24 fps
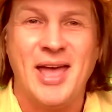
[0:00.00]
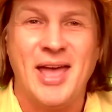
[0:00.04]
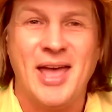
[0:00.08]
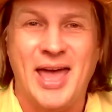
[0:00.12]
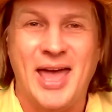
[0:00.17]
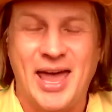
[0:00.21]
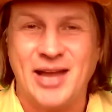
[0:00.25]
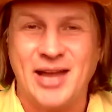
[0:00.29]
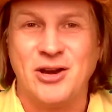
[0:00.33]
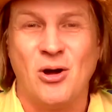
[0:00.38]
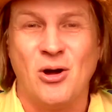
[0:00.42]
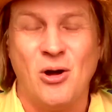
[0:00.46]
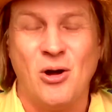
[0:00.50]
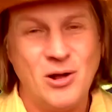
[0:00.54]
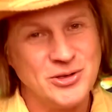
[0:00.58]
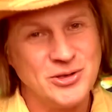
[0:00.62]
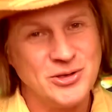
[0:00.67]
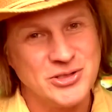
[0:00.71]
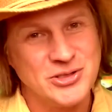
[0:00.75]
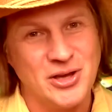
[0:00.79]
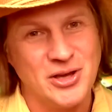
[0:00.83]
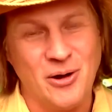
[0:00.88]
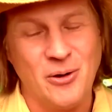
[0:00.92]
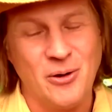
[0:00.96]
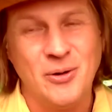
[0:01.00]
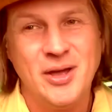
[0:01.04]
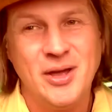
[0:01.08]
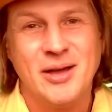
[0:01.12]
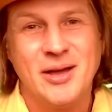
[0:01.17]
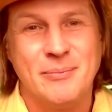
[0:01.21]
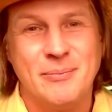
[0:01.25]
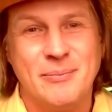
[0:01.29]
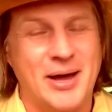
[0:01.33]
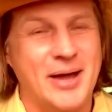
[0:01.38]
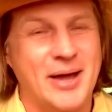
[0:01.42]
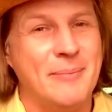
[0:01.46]
And also,
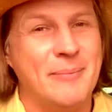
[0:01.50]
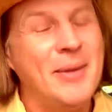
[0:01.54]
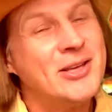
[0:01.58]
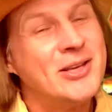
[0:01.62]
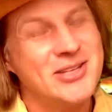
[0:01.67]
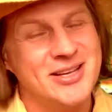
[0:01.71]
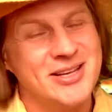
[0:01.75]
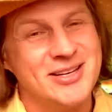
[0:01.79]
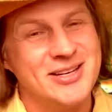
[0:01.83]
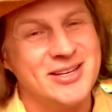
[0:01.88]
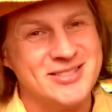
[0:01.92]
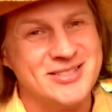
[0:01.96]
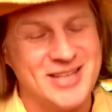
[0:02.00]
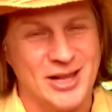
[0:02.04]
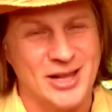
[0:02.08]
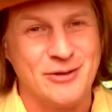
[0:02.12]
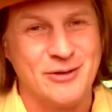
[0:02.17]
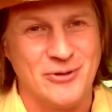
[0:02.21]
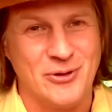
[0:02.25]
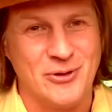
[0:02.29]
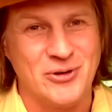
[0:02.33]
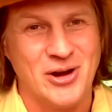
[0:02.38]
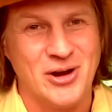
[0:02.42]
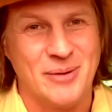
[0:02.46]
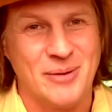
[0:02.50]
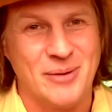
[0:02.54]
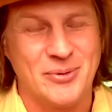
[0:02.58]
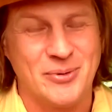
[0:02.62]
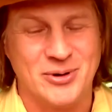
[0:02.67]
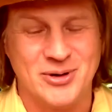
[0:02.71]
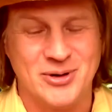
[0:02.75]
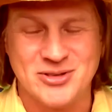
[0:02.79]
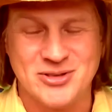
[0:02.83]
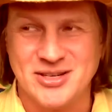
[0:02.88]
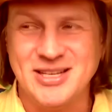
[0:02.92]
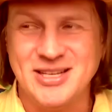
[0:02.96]
my Mexican telephone
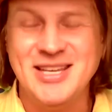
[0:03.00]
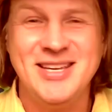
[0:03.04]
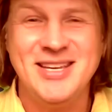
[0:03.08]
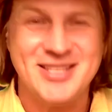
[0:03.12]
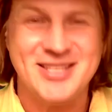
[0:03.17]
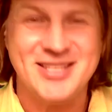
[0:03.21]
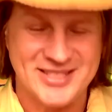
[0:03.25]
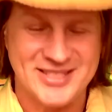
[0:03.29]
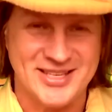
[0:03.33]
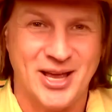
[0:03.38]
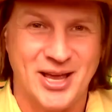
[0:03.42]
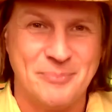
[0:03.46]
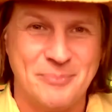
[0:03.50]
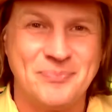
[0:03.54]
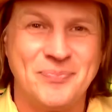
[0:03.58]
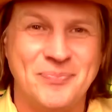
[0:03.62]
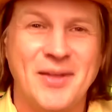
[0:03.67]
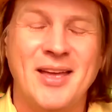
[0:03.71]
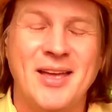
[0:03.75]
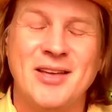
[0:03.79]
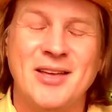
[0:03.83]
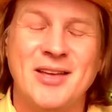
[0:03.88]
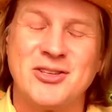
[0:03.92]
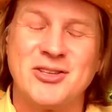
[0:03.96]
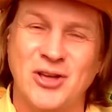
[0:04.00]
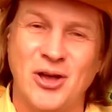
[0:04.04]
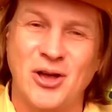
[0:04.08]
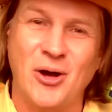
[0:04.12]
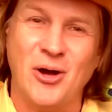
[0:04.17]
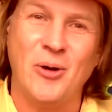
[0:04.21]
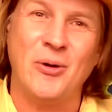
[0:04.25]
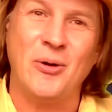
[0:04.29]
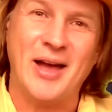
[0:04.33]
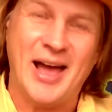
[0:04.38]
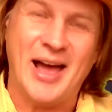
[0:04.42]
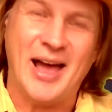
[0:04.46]
number is an eSIM.
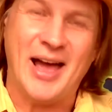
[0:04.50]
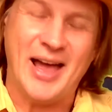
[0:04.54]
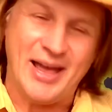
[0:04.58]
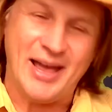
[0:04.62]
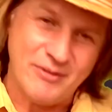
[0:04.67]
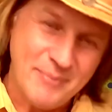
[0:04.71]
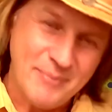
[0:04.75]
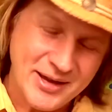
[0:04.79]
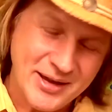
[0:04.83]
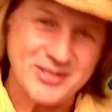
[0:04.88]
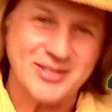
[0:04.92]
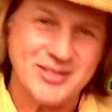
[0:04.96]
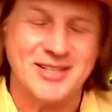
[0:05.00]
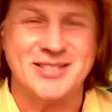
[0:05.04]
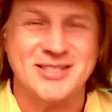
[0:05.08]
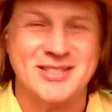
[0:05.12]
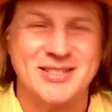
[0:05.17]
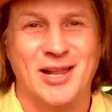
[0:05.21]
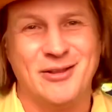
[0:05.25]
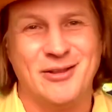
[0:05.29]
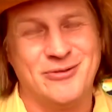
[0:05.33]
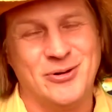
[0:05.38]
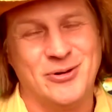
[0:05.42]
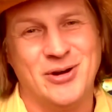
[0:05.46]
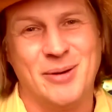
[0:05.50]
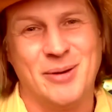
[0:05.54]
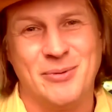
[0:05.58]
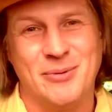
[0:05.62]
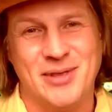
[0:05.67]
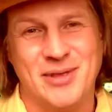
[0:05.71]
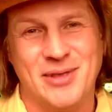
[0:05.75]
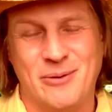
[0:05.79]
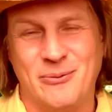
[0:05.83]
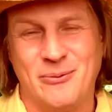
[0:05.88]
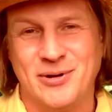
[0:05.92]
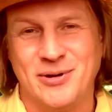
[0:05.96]
So I have a Mexican telephone
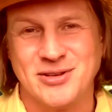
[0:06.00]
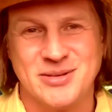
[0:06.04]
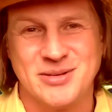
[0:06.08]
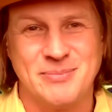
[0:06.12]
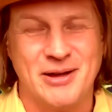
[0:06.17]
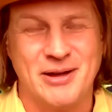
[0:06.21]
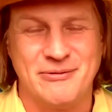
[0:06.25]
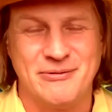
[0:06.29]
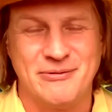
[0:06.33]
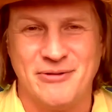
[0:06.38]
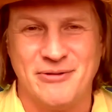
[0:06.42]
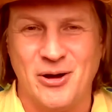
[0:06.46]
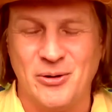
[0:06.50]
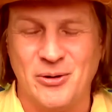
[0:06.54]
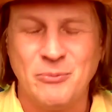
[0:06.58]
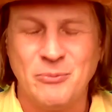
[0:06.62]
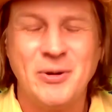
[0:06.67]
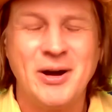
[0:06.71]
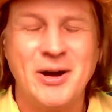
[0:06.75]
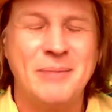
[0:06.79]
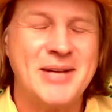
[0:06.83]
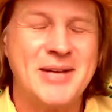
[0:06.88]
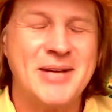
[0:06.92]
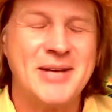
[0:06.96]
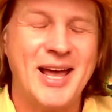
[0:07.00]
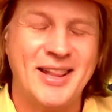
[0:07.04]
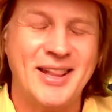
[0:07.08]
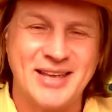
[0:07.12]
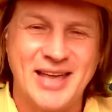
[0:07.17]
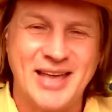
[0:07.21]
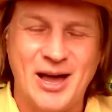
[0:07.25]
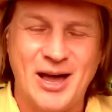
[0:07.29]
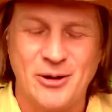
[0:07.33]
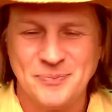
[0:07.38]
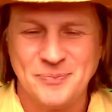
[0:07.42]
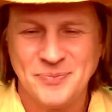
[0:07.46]
number that rings in my phone. And when I'm
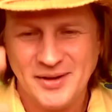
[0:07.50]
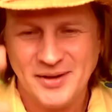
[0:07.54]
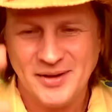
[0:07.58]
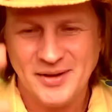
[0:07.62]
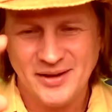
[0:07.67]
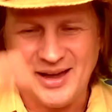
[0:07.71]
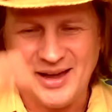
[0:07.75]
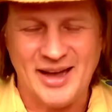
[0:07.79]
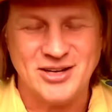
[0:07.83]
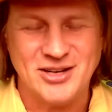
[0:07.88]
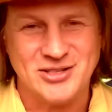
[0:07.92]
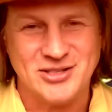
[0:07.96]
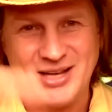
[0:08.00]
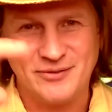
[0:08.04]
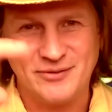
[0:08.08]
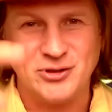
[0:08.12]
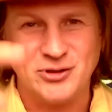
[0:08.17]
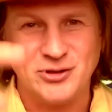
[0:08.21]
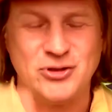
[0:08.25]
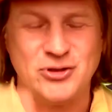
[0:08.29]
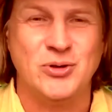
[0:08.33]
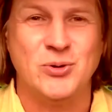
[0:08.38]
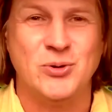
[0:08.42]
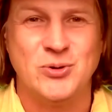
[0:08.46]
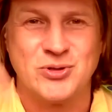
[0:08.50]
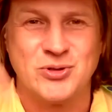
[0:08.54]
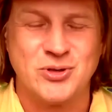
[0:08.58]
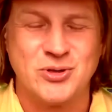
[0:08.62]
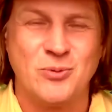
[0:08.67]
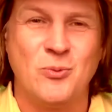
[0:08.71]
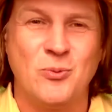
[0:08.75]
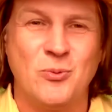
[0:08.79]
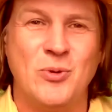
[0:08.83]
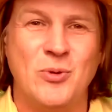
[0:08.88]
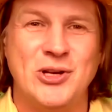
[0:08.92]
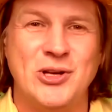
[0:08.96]
dialing out, I just have to choose
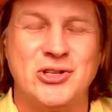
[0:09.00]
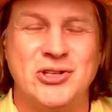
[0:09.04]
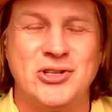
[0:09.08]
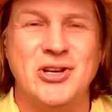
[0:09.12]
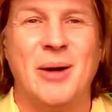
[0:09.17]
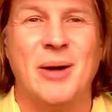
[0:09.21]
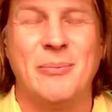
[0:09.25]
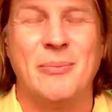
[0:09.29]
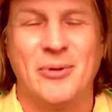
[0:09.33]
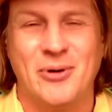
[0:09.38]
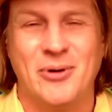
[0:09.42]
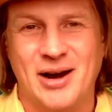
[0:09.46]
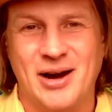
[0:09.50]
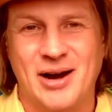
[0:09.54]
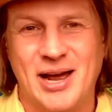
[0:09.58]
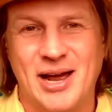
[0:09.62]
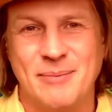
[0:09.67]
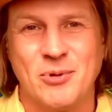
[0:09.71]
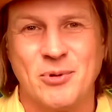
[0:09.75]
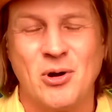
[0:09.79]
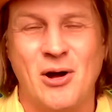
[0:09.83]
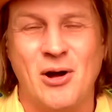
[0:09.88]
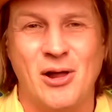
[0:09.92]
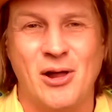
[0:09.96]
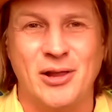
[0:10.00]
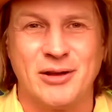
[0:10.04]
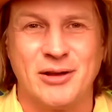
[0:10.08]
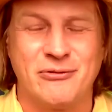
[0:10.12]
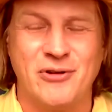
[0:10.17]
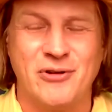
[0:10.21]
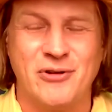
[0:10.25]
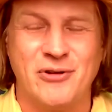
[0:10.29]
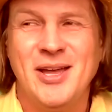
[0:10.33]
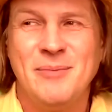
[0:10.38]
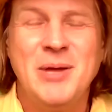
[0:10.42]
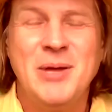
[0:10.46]
which number I'm calling
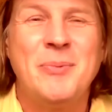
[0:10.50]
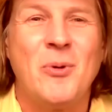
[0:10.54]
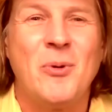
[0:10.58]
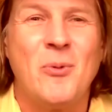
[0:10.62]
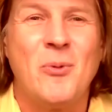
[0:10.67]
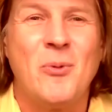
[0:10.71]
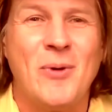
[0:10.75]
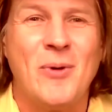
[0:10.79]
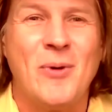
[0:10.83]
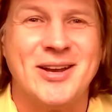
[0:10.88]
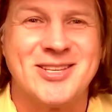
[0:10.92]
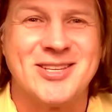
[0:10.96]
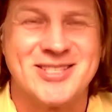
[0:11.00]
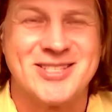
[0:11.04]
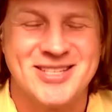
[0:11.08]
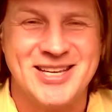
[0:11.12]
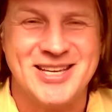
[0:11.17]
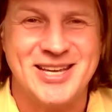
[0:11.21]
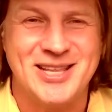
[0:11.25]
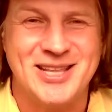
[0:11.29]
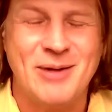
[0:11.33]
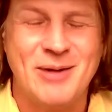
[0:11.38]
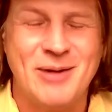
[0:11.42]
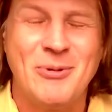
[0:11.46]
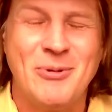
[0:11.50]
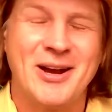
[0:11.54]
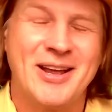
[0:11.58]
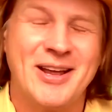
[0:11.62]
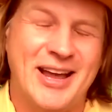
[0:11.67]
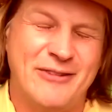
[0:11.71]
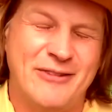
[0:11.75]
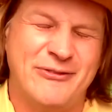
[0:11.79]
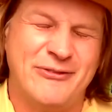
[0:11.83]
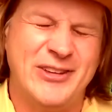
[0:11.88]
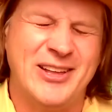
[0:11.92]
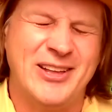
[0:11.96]
from. People want to see, they want to
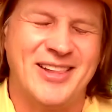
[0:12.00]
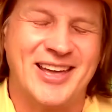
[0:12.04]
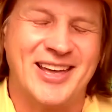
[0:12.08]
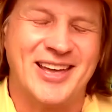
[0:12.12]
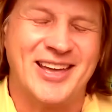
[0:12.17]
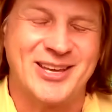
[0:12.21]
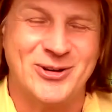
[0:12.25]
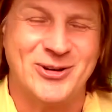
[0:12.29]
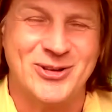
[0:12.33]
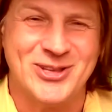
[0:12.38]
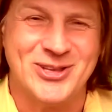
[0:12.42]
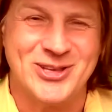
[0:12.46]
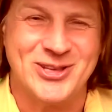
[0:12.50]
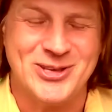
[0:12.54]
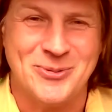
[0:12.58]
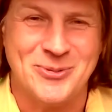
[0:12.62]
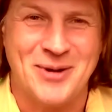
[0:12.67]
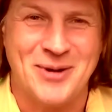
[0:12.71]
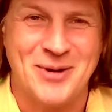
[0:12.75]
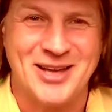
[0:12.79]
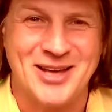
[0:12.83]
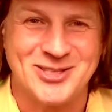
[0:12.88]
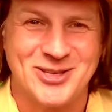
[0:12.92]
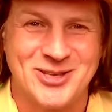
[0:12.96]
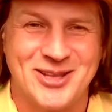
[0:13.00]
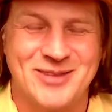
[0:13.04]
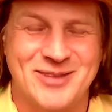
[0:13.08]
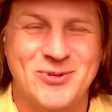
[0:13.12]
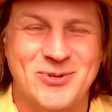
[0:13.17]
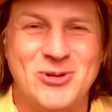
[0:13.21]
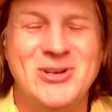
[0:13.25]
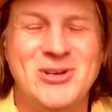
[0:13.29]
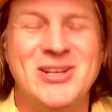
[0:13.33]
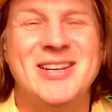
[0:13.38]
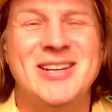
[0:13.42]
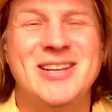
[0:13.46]
kind of feel like you're in the US. So
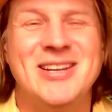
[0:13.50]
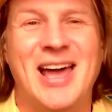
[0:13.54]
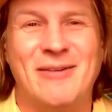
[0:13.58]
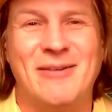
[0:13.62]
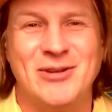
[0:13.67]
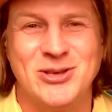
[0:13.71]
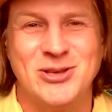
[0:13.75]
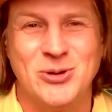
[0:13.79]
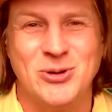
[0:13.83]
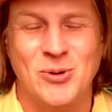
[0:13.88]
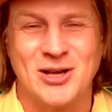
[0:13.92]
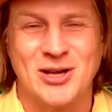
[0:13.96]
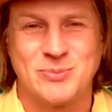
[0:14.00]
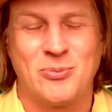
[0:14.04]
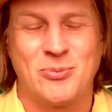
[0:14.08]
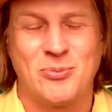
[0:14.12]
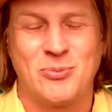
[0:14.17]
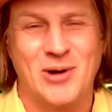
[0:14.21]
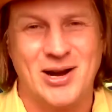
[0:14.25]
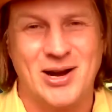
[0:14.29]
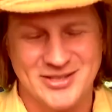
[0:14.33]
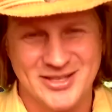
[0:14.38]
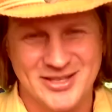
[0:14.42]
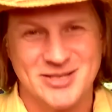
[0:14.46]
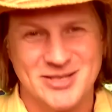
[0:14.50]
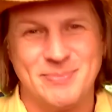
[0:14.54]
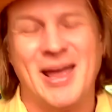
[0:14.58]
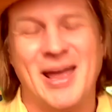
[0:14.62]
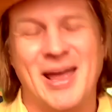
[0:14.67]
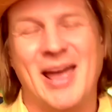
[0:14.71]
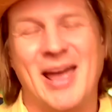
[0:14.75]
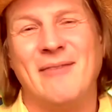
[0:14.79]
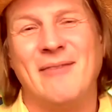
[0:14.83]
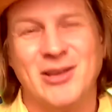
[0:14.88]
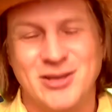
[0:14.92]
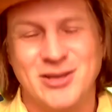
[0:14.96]
you need to have a US presence by
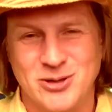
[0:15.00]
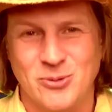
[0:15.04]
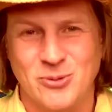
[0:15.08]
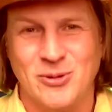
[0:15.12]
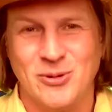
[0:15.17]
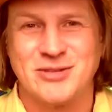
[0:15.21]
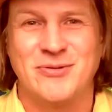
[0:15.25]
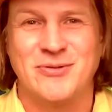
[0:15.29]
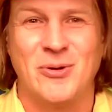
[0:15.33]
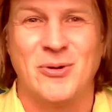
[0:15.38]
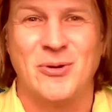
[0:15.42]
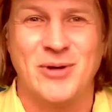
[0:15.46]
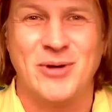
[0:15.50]
having a US phone